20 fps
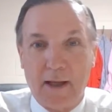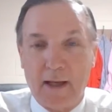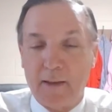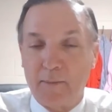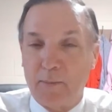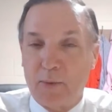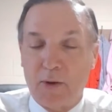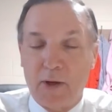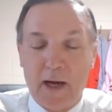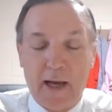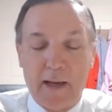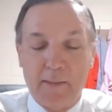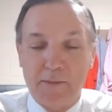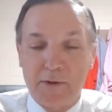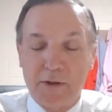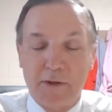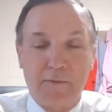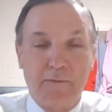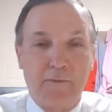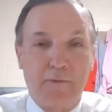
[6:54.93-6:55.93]
and
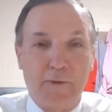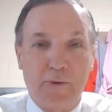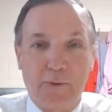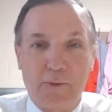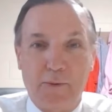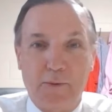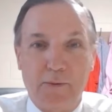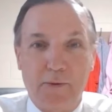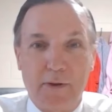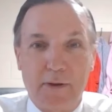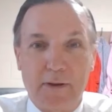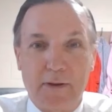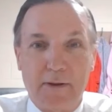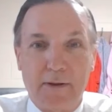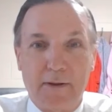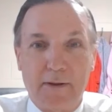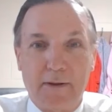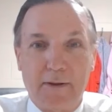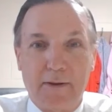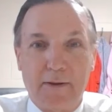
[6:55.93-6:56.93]
perhaps some food,
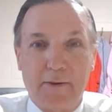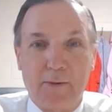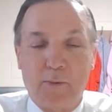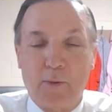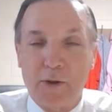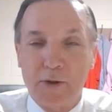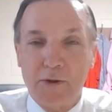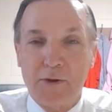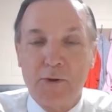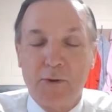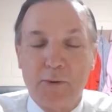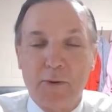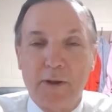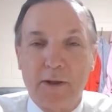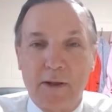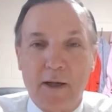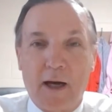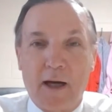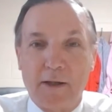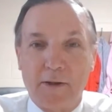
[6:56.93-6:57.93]
was
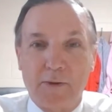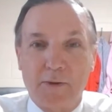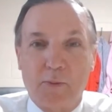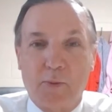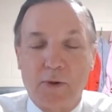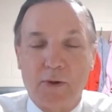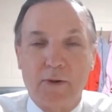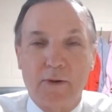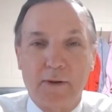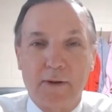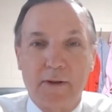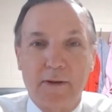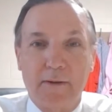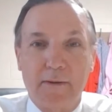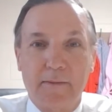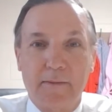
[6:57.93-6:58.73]
doing God's work.